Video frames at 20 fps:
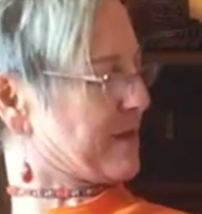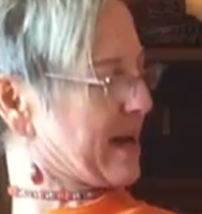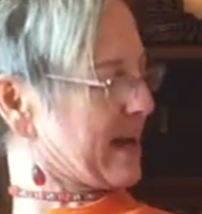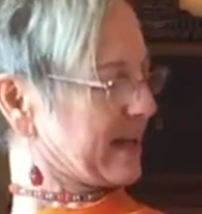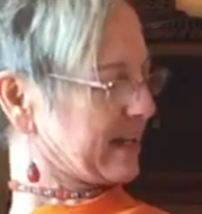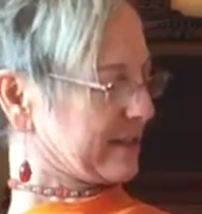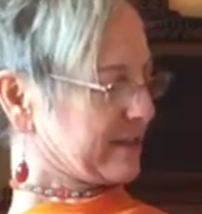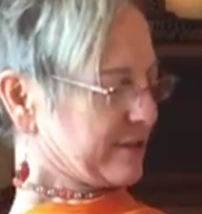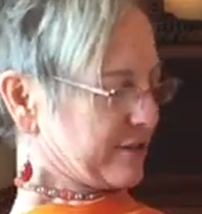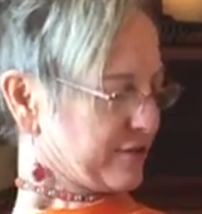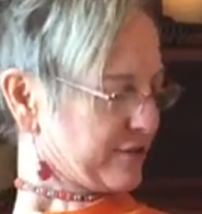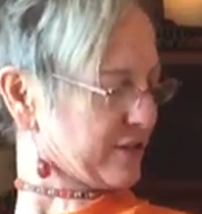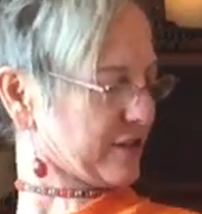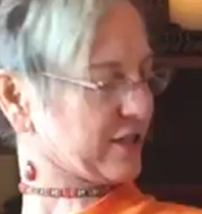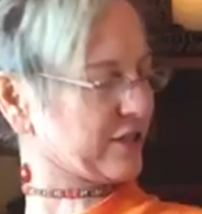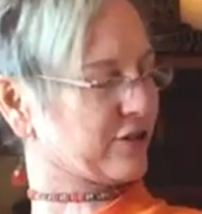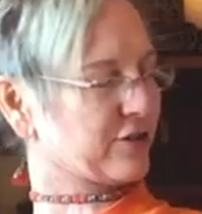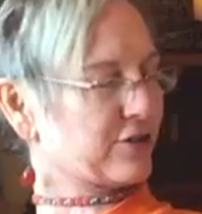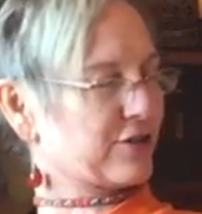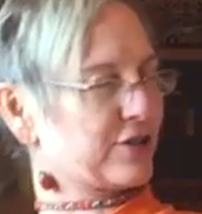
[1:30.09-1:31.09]
back so
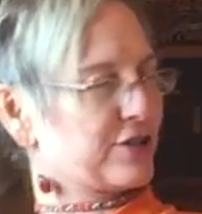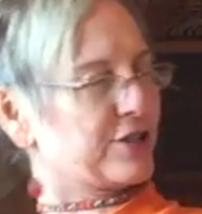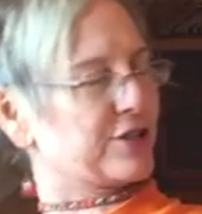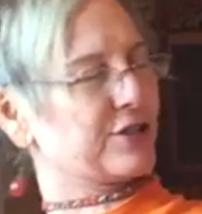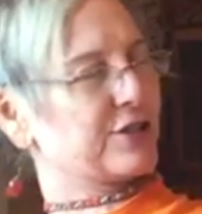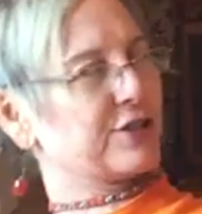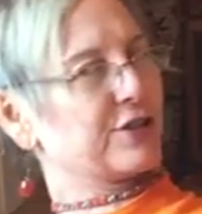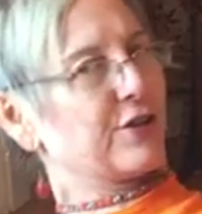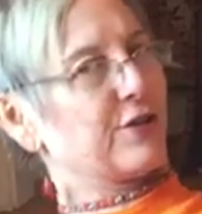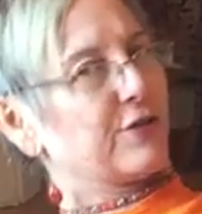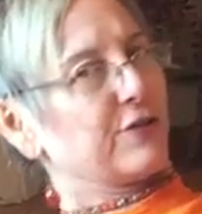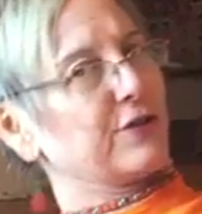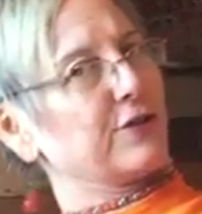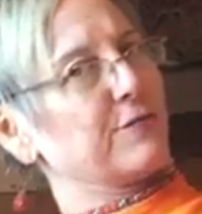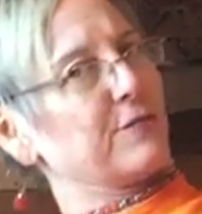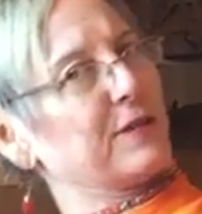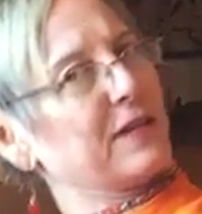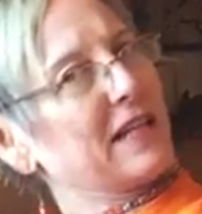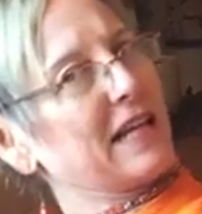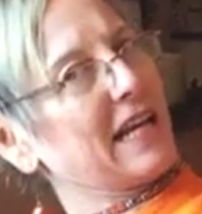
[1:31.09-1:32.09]
that your
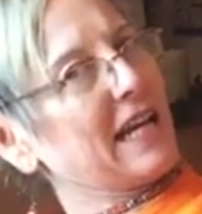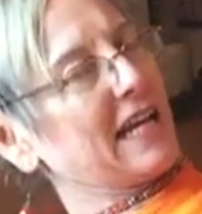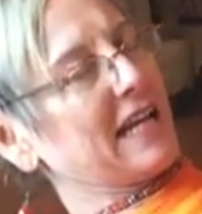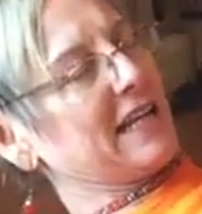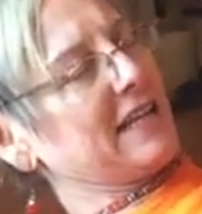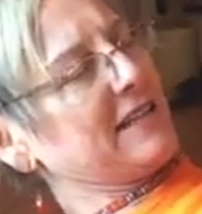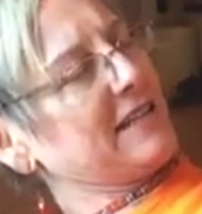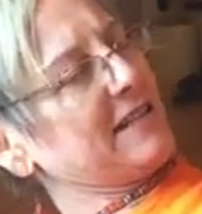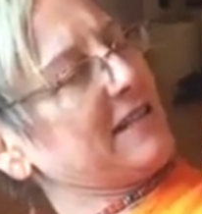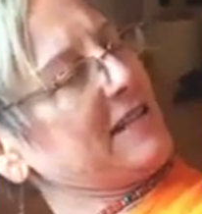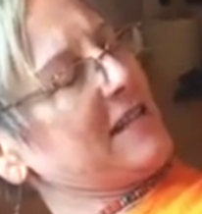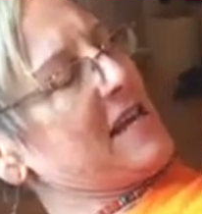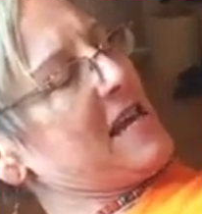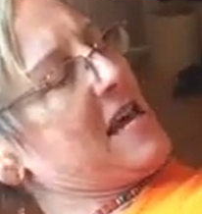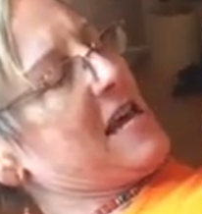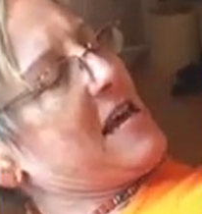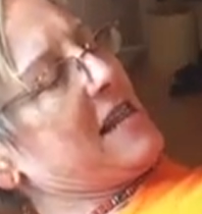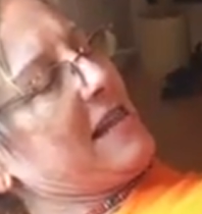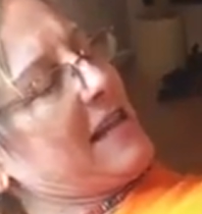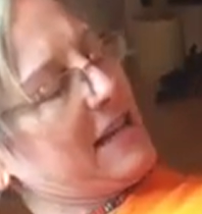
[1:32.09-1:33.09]
shoulder blades,
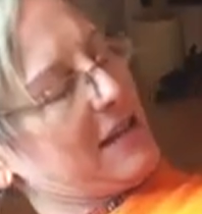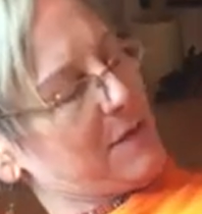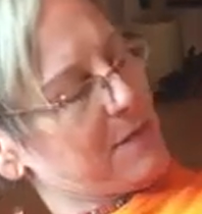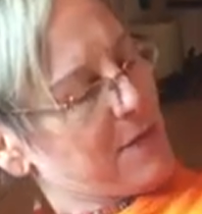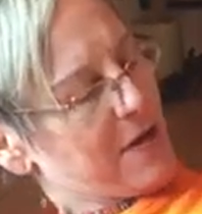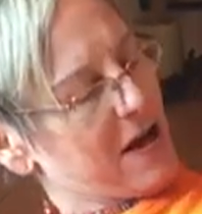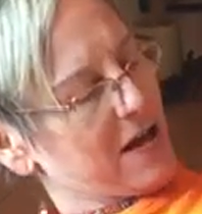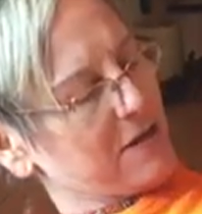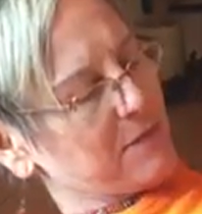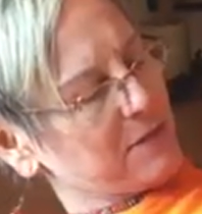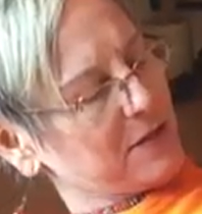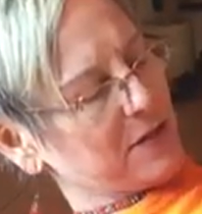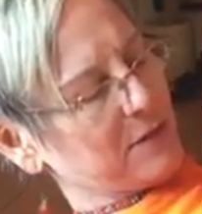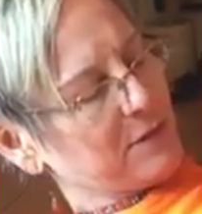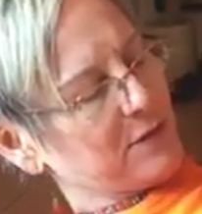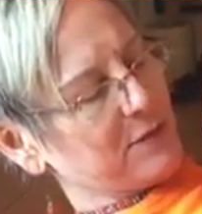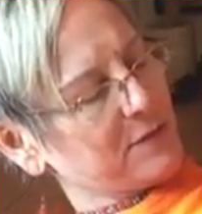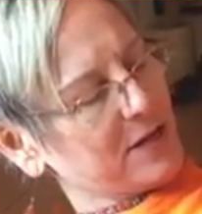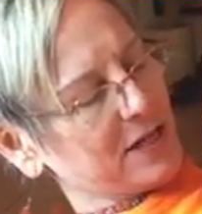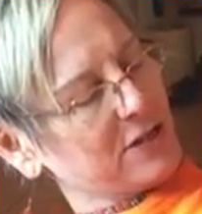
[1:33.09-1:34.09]
like the bottom
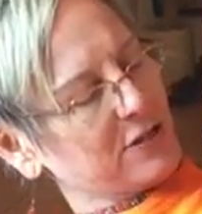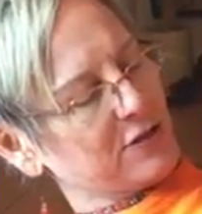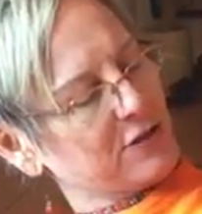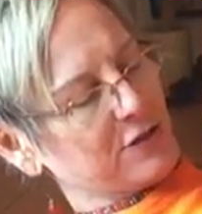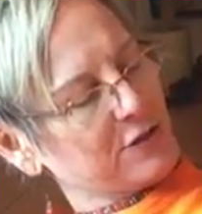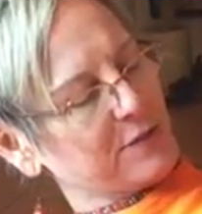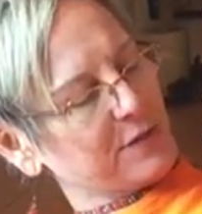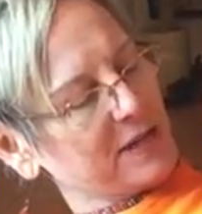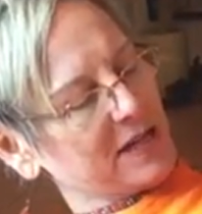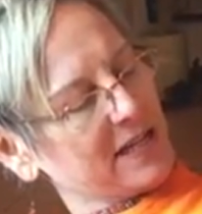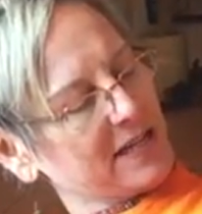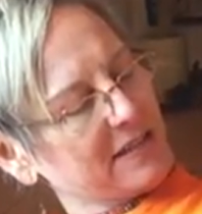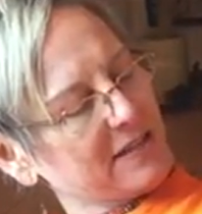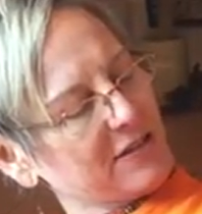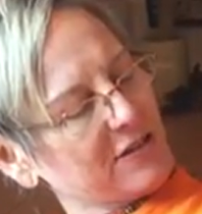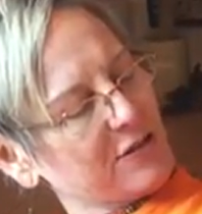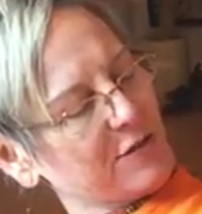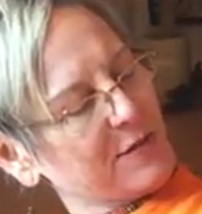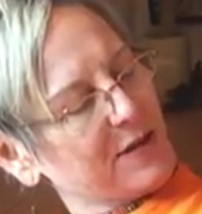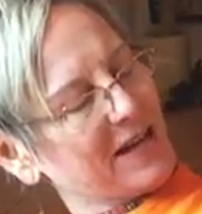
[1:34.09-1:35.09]
tips of my shoulder
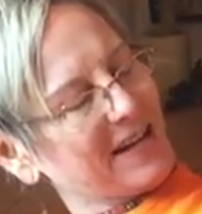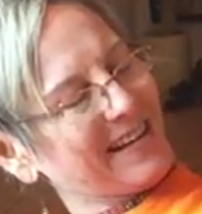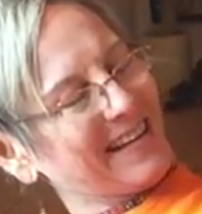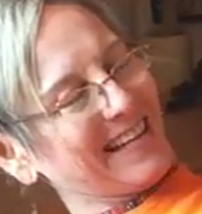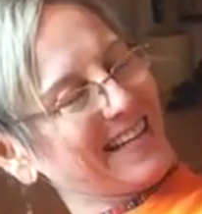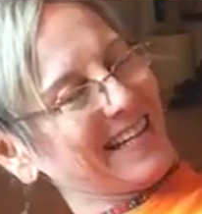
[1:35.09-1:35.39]
blades are about